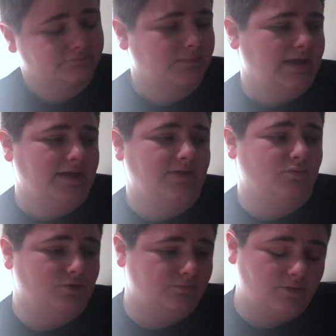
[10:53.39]
and the
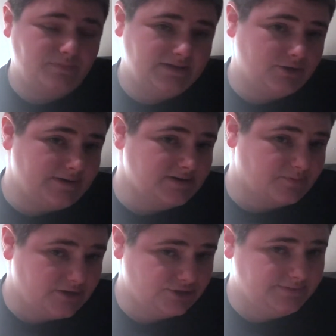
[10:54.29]
world won't be in a Great
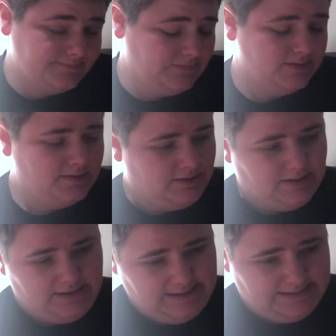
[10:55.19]
Depression,
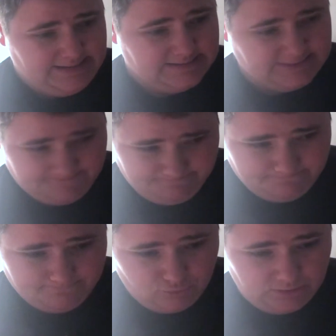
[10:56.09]
and
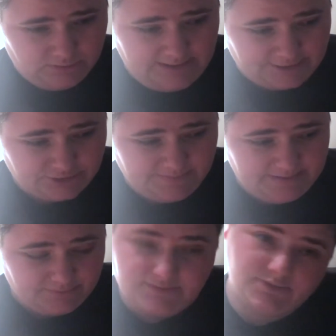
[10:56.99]
we'll actually be
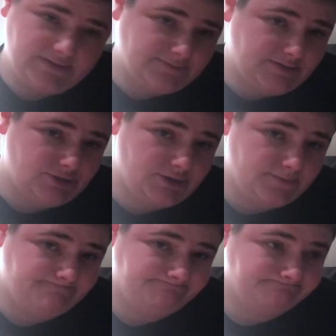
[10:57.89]
able to socialize with each other.
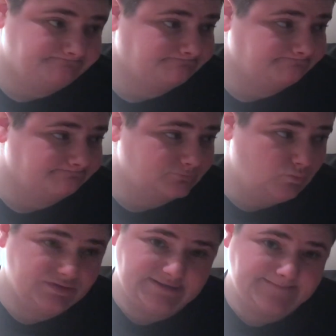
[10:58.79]

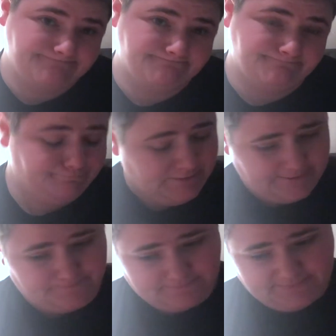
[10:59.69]
We'll see.
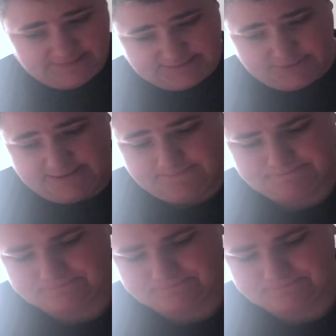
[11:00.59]
But until then,